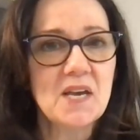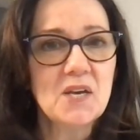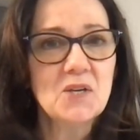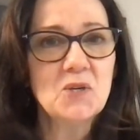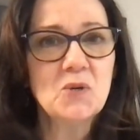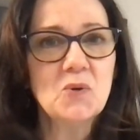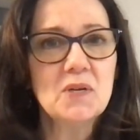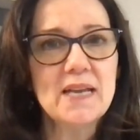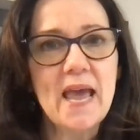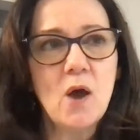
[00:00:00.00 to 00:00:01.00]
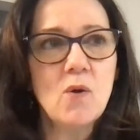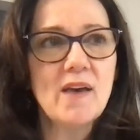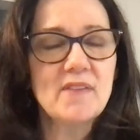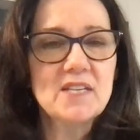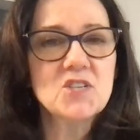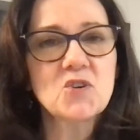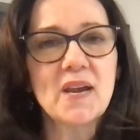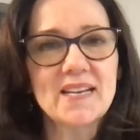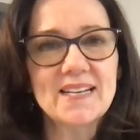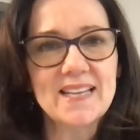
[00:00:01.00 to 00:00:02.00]
who now have
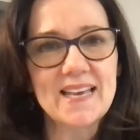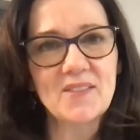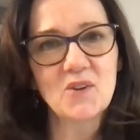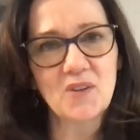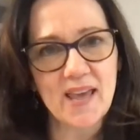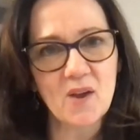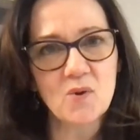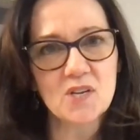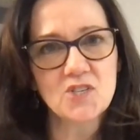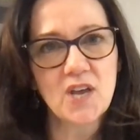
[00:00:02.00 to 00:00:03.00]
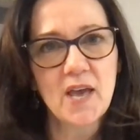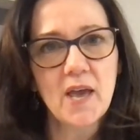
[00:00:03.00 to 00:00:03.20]
integrated it in their language